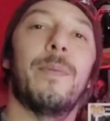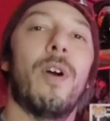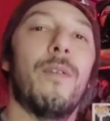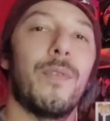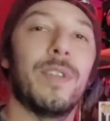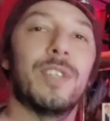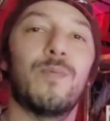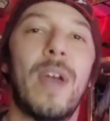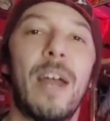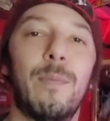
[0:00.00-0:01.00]
me all for this
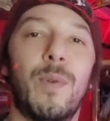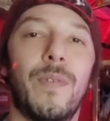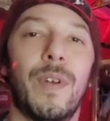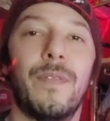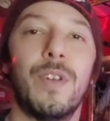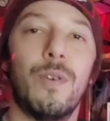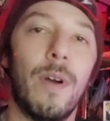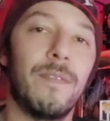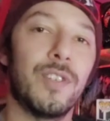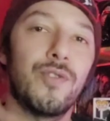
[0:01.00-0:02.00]
rad movie review
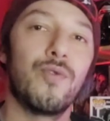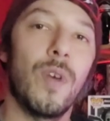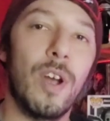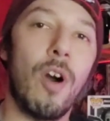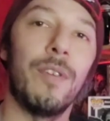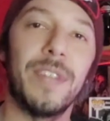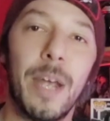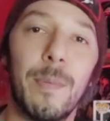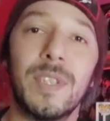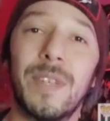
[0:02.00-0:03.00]
of Destroy All
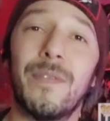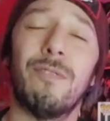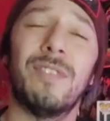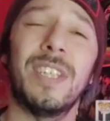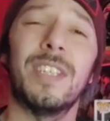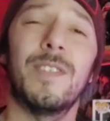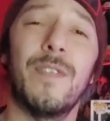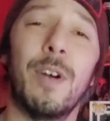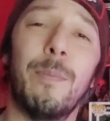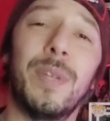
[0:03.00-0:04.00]
Neighbors. If you've seen this
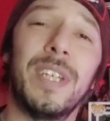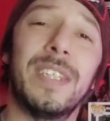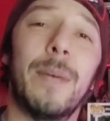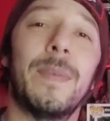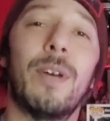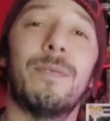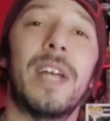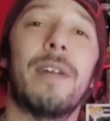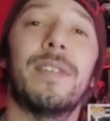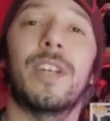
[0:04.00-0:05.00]
film, please let me know
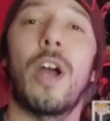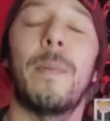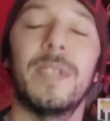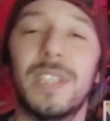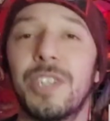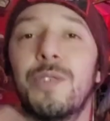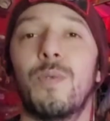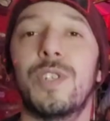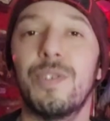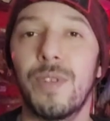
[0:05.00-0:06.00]
down in the comment section
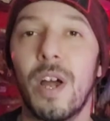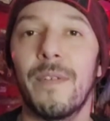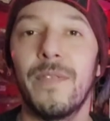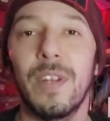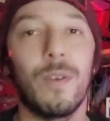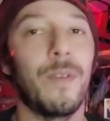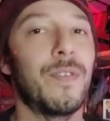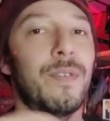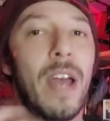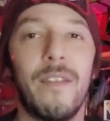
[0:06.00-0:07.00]
what you thought of it or if
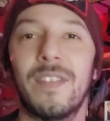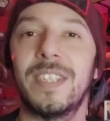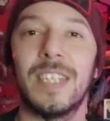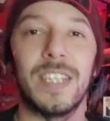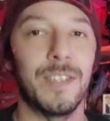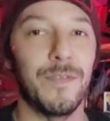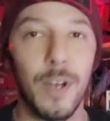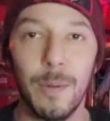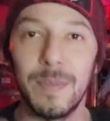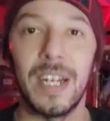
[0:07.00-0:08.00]
you haven't seen this
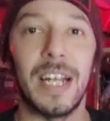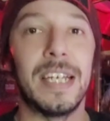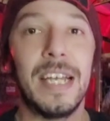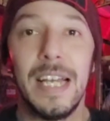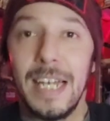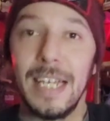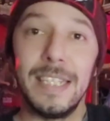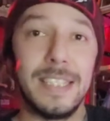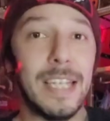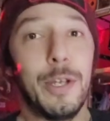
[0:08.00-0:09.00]
film, did I
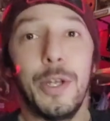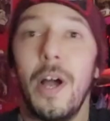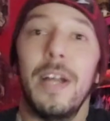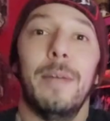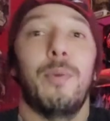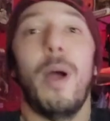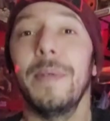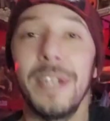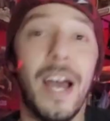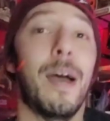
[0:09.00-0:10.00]
sell you on it?
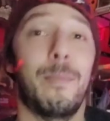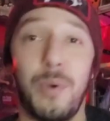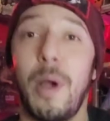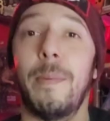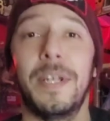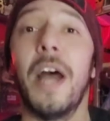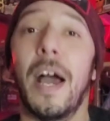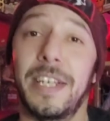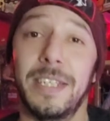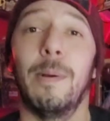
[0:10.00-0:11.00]
Probably not. Probably not,
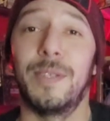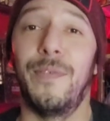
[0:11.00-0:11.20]
because I was